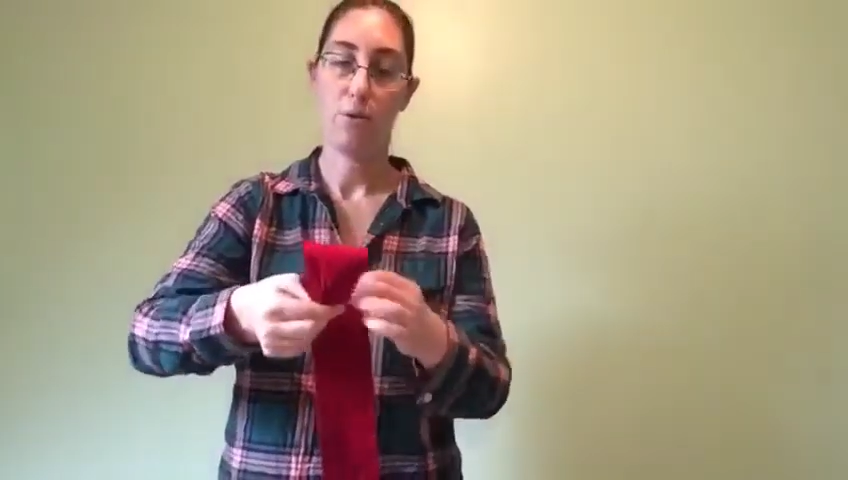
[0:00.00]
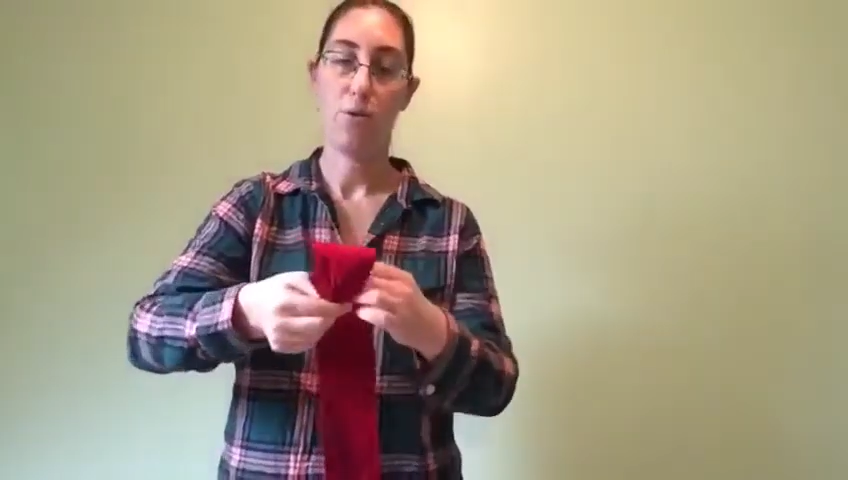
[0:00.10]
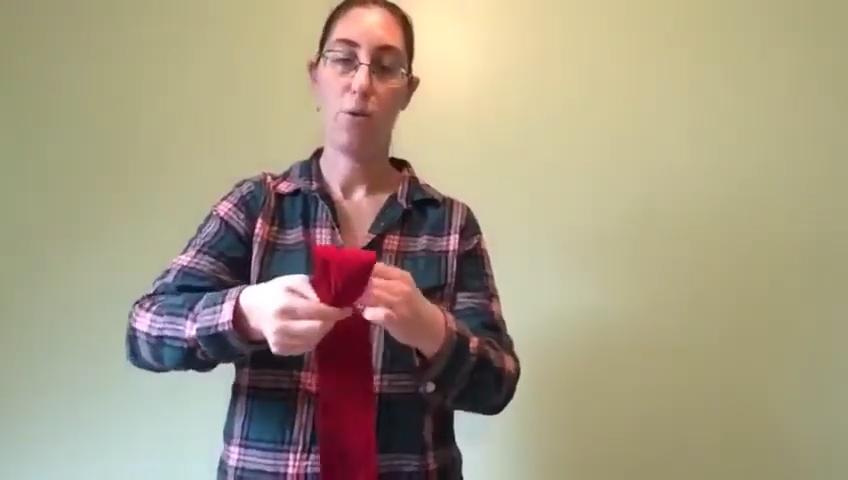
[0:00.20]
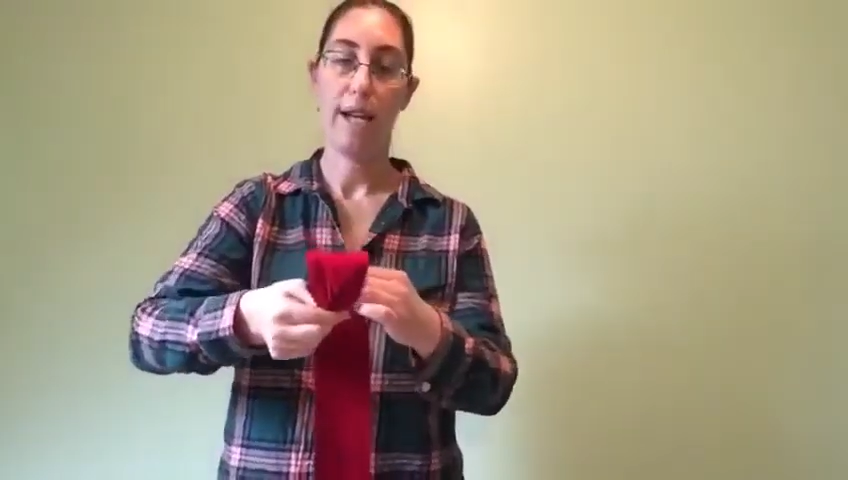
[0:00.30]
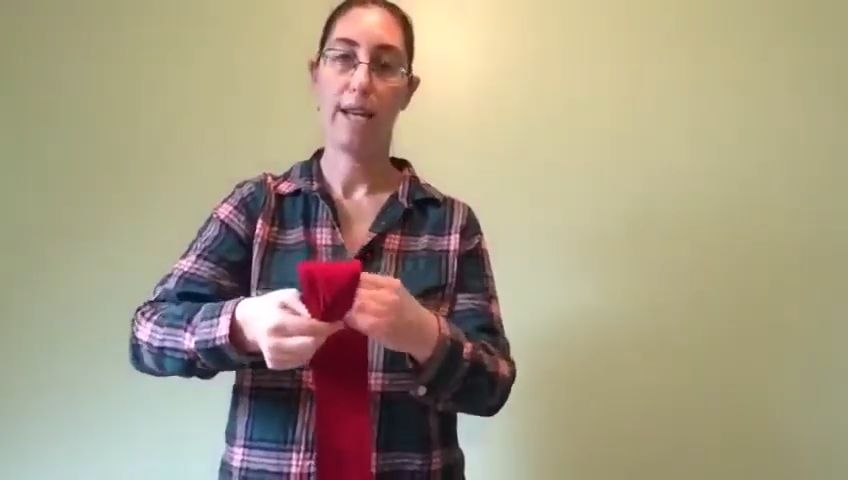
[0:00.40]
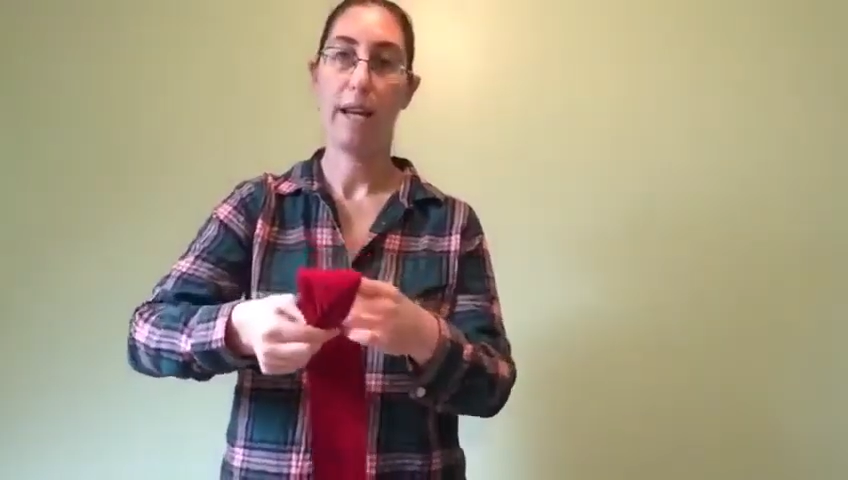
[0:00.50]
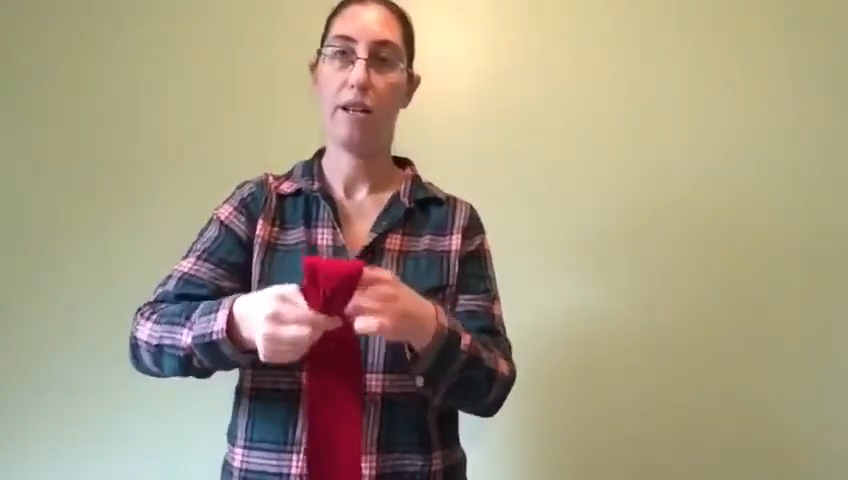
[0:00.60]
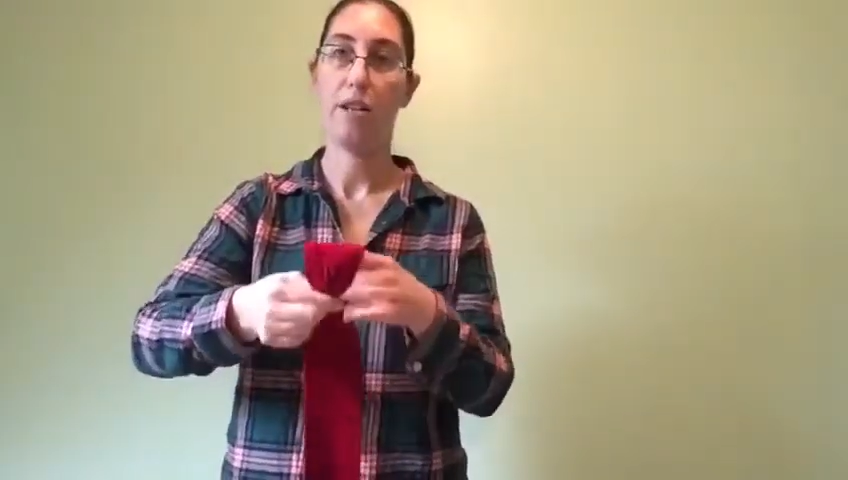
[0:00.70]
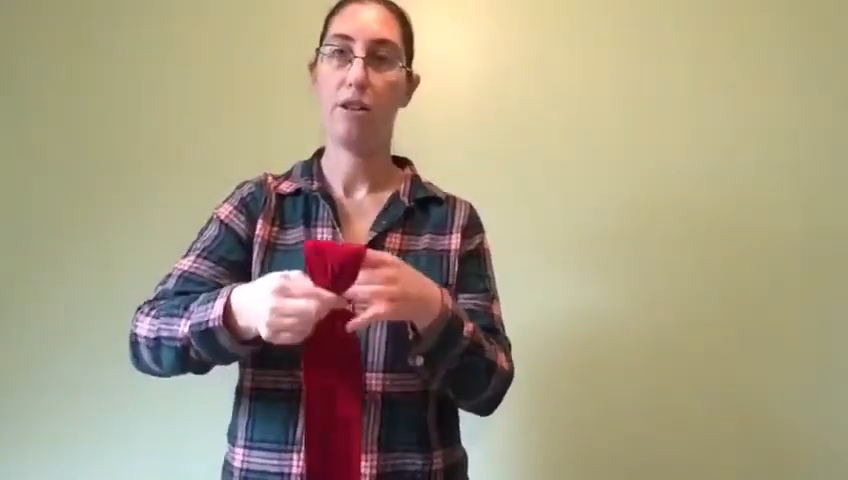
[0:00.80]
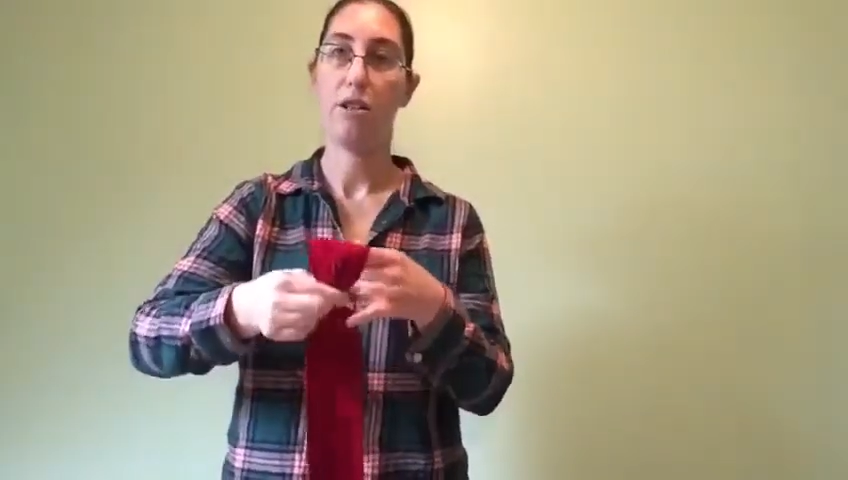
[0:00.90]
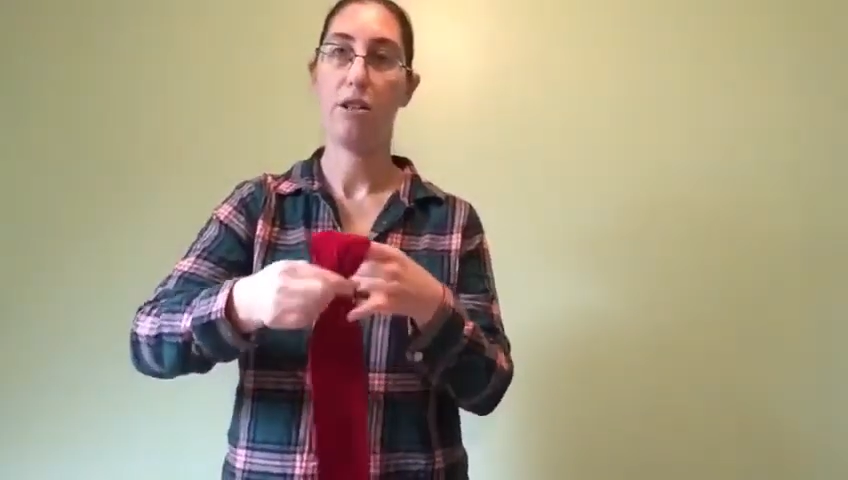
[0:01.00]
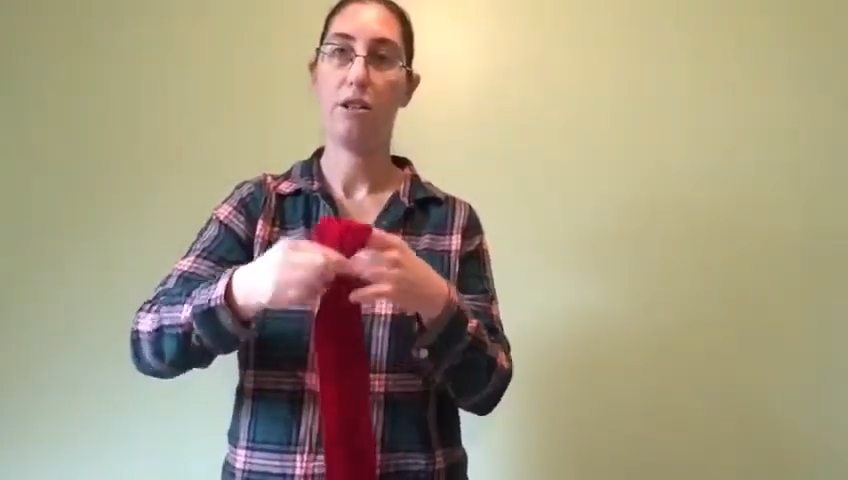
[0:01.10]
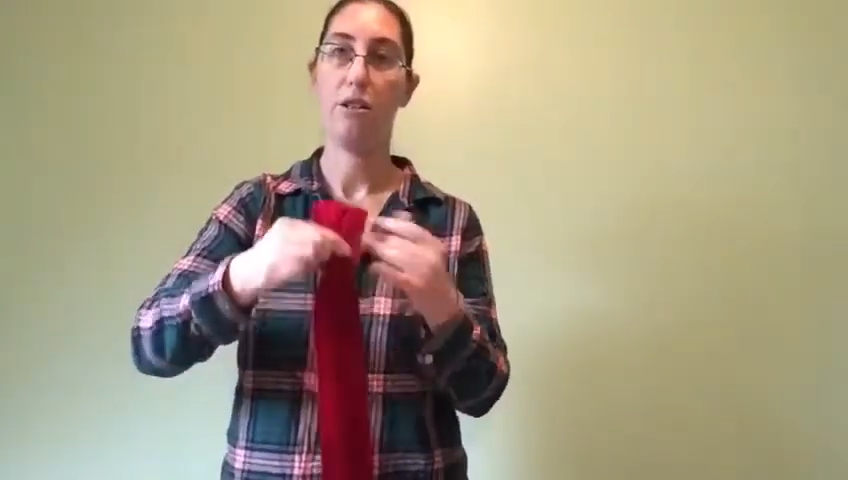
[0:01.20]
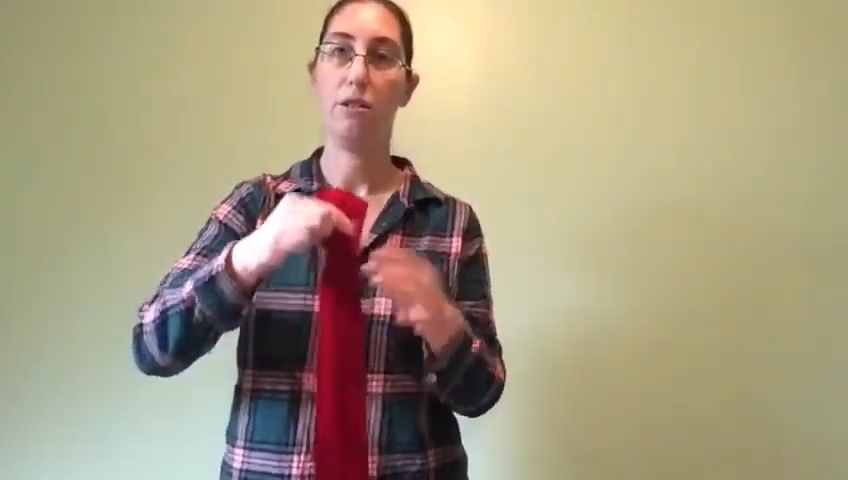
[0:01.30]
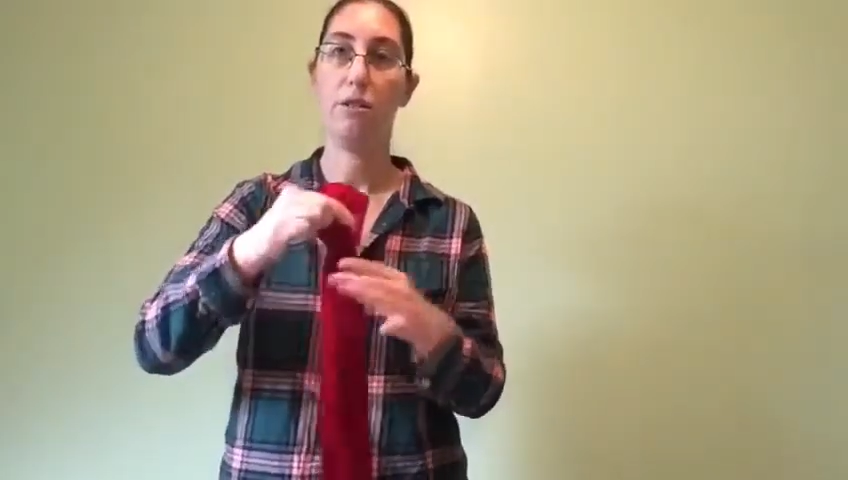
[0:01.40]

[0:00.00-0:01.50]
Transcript: quite get it all